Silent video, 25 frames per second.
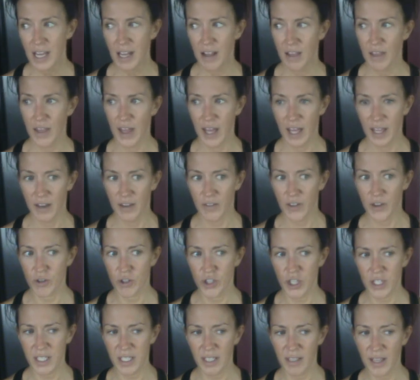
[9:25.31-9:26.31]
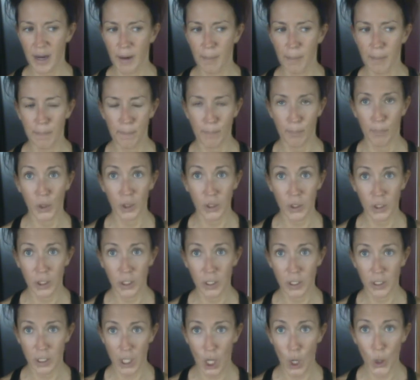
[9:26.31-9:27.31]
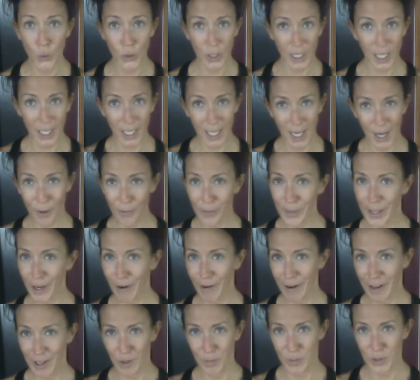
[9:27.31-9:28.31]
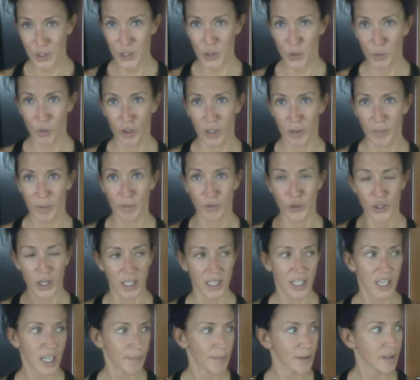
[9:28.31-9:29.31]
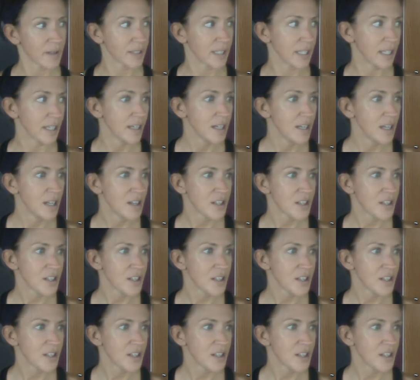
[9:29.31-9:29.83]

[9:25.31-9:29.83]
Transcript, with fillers: That There's just a lot of baloney out there. I almost swore, but I'm trying to keep it clean.